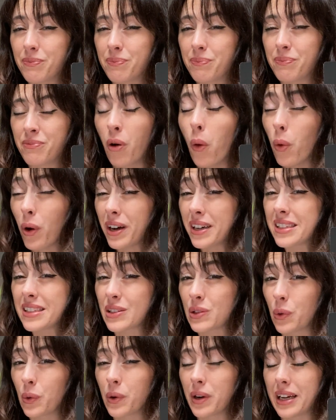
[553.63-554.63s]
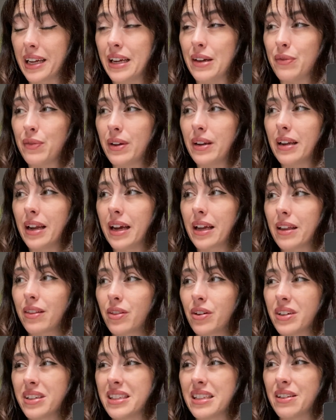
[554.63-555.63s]
force, or even like
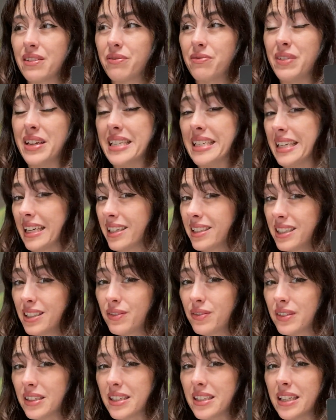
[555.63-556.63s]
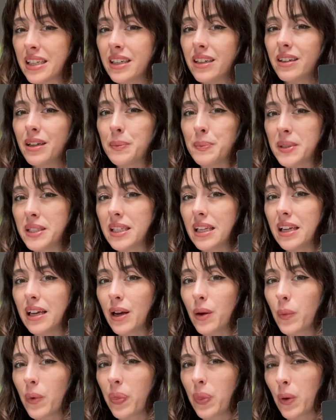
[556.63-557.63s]
there is a vindictiveness here I'm
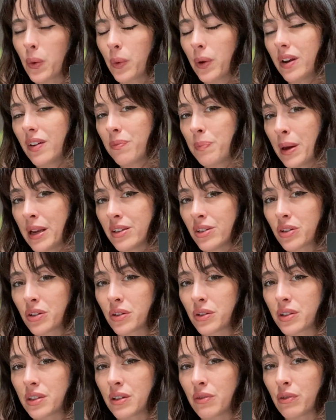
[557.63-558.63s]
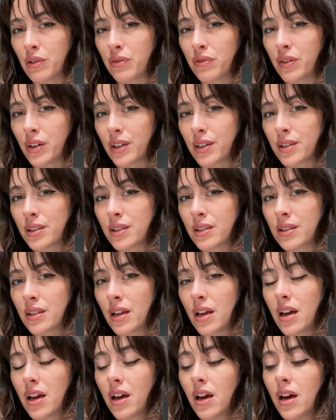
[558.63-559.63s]
seeing with the Queen of Pentacles in reverse.
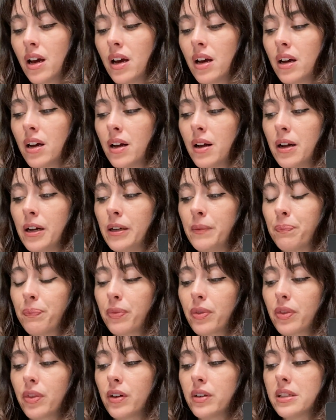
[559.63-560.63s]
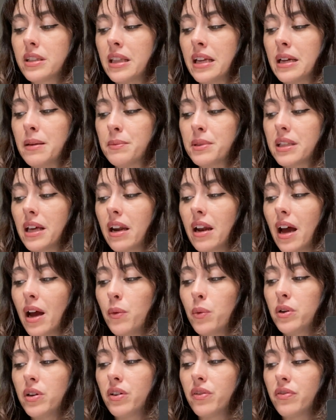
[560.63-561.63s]
There's themes that I
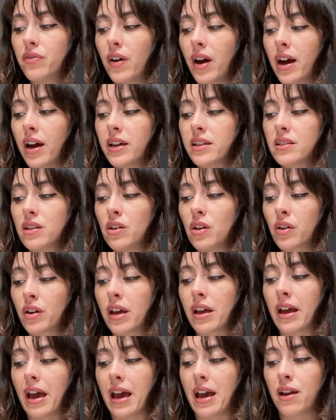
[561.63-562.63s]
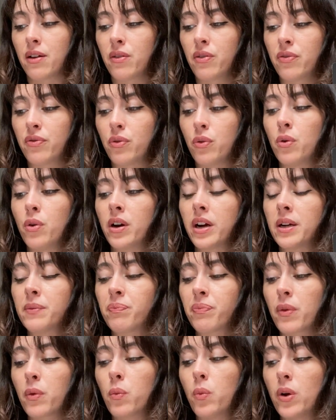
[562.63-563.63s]
would advise looking out for,
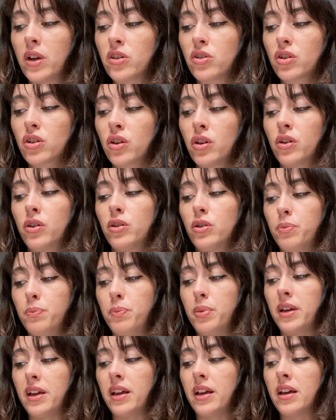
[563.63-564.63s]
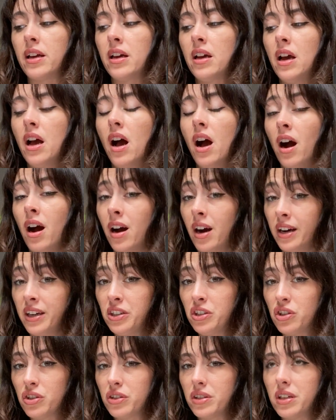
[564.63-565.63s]
which could be
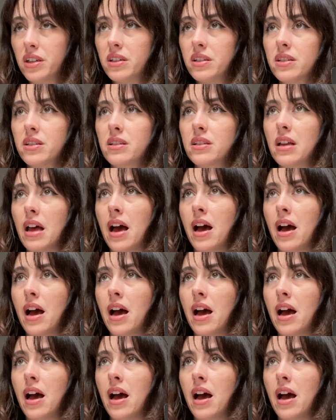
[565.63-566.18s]
harshness.